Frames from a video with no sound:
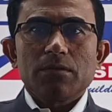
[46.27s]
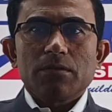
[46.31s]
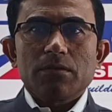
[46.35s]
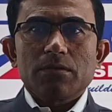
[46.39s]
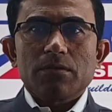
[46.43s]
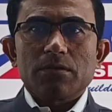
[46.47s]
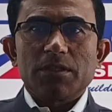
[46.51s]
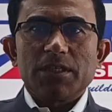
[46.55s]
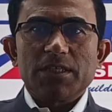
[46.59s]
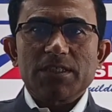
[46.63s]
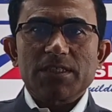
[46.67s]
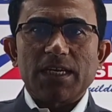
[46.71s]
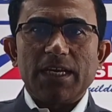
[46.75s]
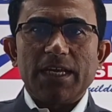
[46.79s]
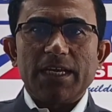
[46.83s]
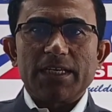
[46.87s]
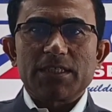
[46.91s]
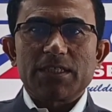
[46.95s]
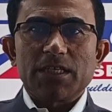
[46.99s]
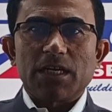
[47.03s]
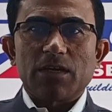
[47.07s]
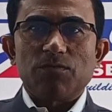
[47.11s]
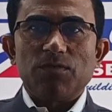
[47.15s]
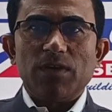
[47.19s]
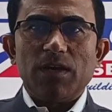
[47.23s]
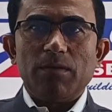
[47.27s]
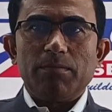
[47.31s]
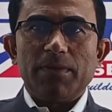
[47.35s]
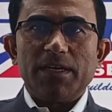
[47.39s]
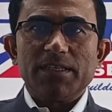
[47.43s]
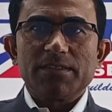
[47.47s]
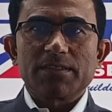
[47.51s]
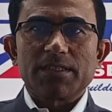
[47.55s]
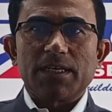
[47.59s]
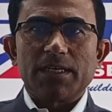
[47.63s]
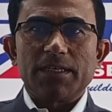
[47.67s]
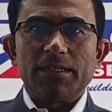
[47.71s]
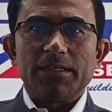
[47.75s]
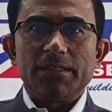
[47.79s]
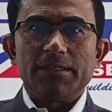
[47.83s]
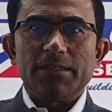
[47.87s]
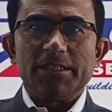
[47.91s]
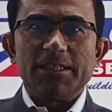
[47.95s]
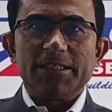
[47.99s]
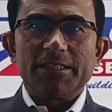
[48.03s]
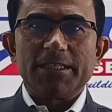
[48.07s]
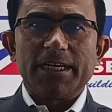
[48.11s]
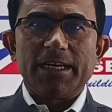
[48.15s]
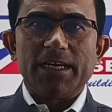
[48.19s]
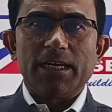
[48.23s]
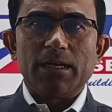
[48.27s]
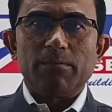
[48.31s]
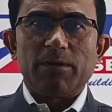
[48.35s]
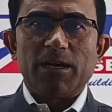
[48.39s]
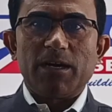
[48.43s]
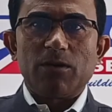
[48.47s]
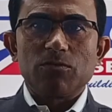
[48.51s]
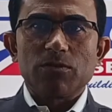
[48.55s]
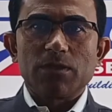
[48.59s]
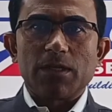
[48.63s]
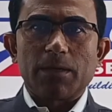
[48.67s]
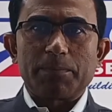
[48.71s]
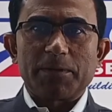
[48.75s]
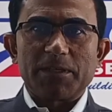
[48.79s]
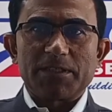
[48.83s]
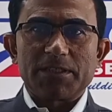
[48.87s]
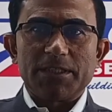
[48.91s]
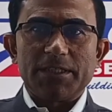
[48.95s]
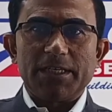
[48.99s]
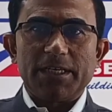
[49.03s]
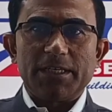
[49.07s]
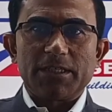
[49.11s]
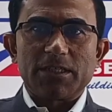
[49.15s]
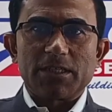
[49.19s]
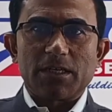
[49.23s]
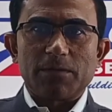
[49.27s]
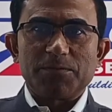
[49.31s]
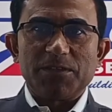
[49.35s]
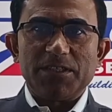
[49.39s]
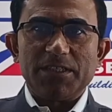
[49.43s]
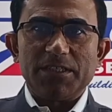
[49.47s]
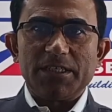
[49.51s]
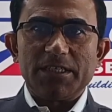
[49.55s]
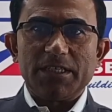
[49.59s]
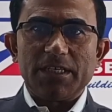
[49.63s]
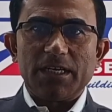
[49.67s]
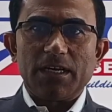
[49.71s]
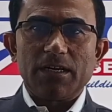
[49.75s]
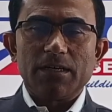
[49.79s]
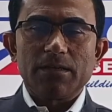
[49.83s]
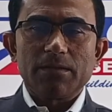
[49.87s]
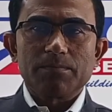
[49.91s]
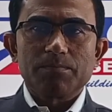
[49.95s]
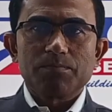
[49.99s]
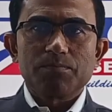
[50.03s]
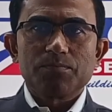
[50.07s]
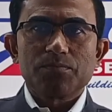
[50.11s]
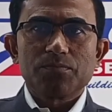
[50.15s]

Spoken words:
This lecture will mention in detail about the President of India,